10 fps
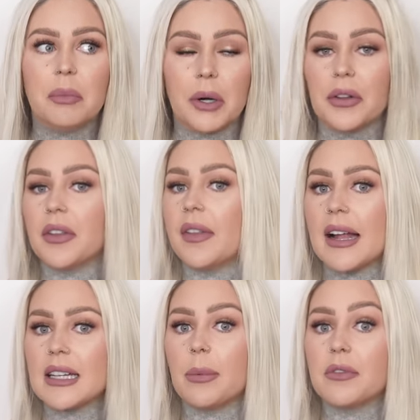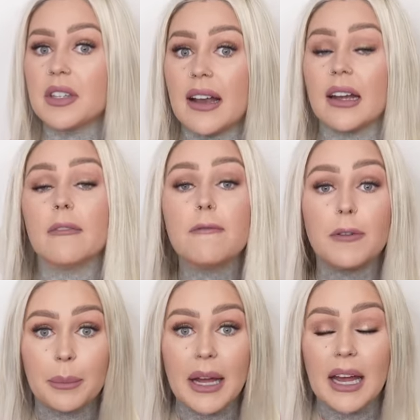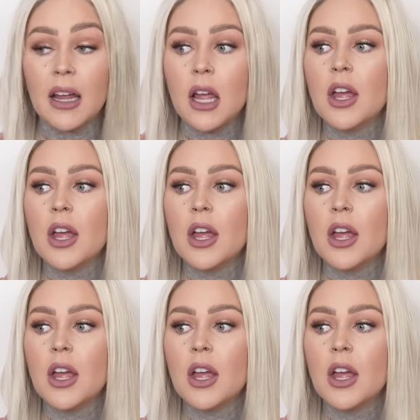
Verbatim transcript: birth in that type of setting for me.